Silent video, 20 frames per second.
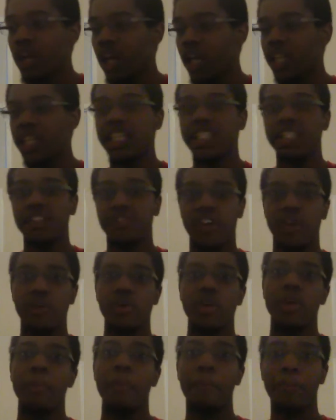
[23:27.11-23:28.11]
at least if I
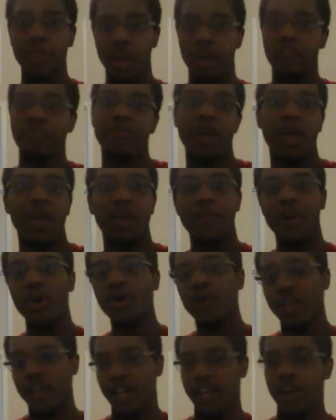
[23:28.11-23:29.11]
want to bluff my
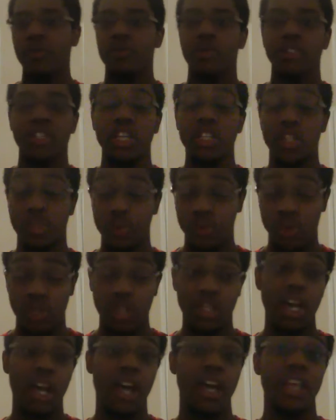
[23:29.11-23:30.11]
opponent out, which I do a
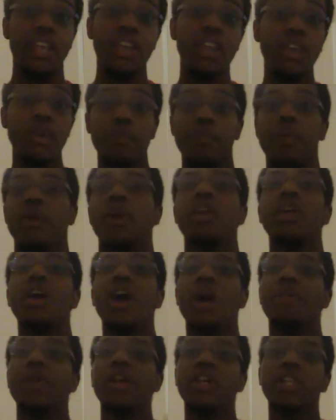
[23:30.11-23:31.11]
lot. But
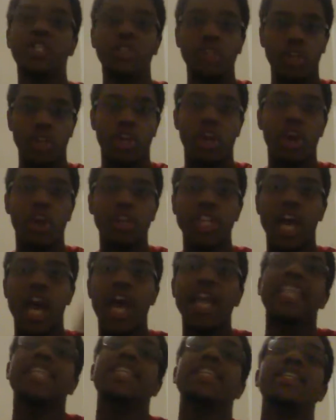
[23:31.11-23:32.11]
I'm not going to draw the cards
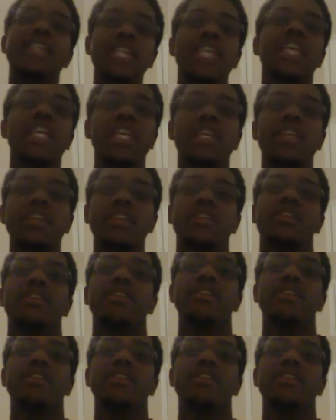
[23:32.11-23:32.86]
I need.